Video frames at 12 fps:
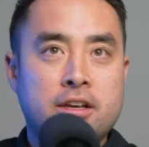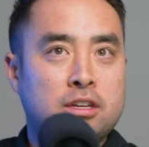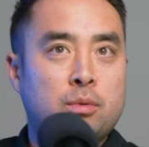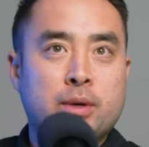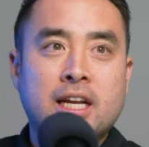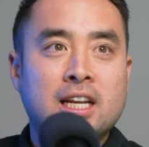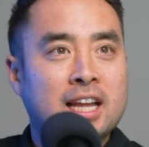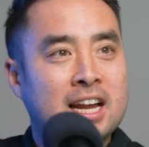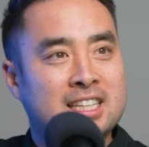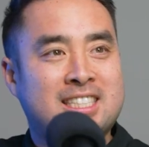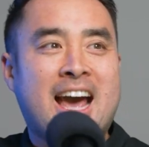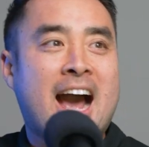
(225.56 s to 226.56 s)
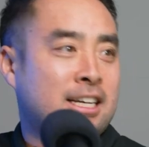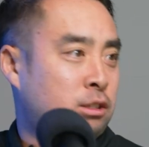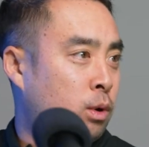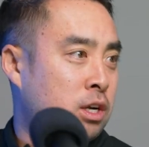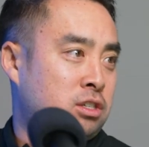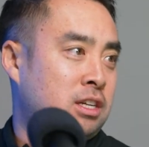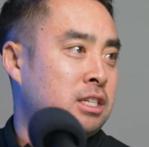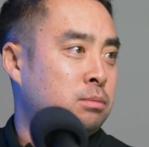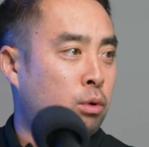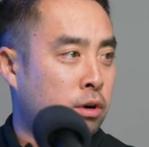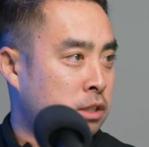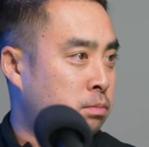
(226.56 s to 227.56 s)
We get a lot of tax questions as
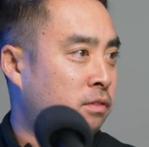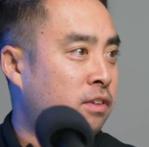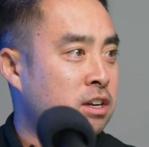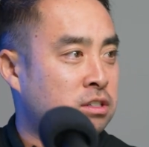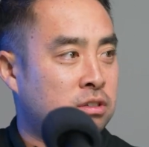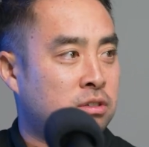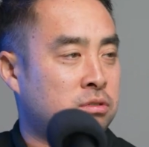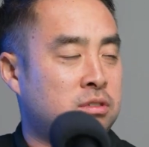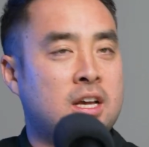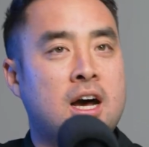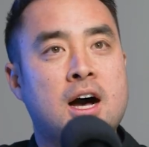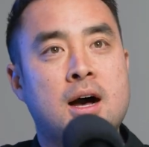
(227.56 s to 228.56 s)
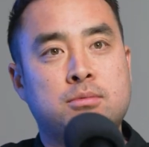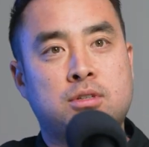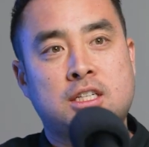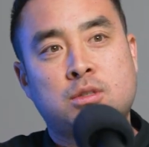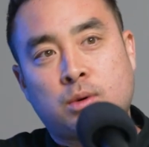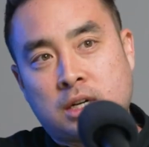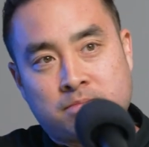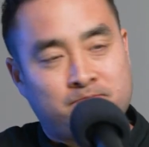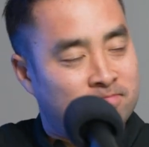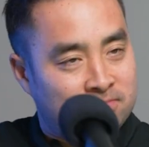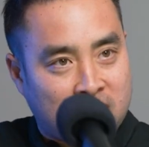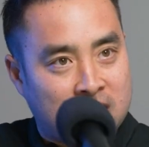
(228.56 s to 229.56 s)
mortgage professionals. So I just want to
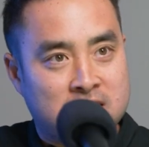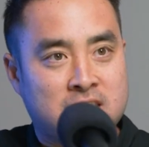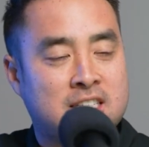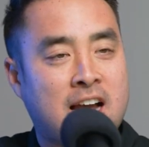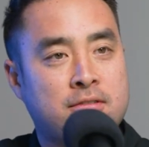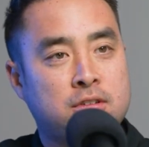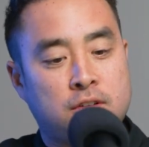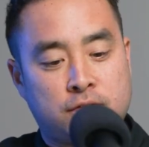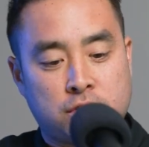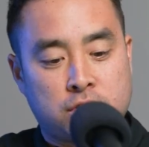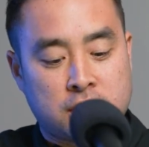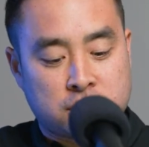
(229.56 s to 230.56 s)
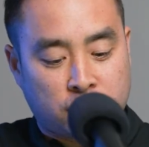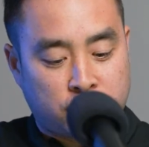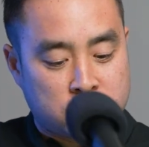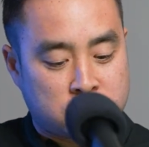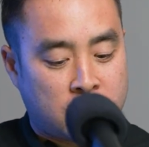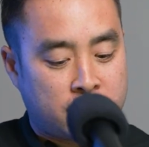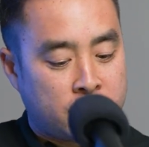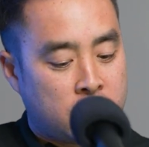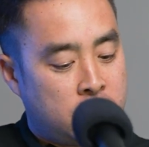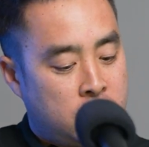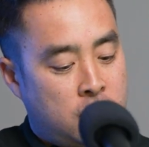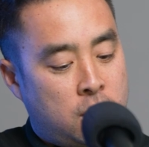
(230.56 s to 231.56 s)
kind of just dive into a few things. So first off,
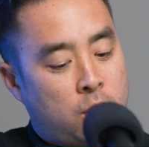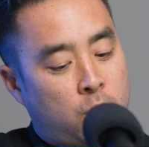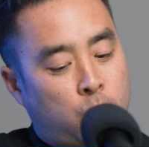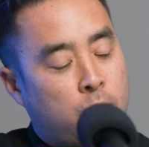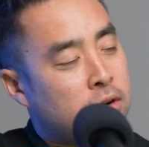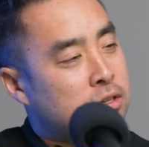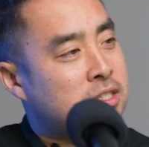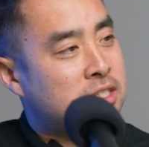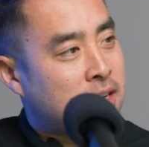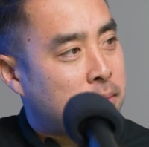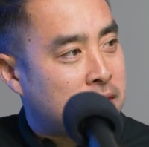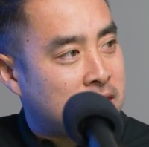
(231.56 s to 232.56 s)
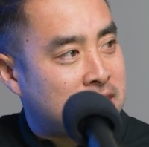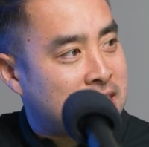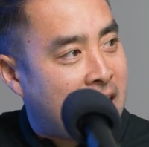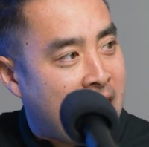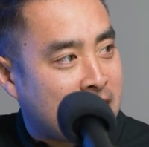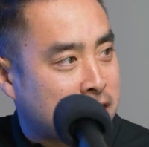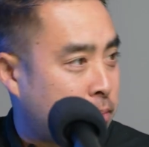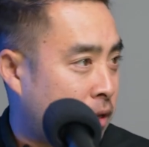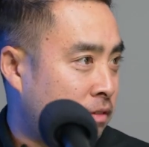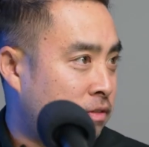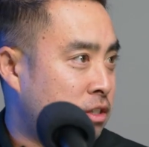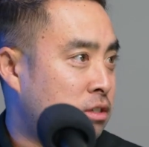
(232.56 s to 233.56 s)
what are some of the tax
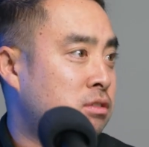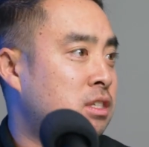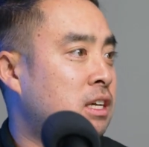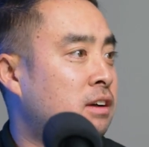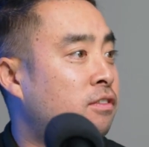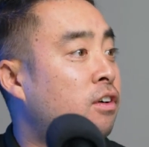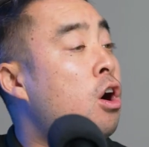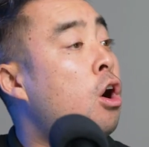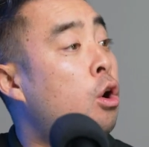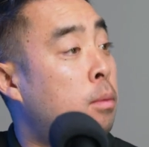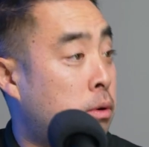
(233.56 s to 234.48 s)
benefits you see of home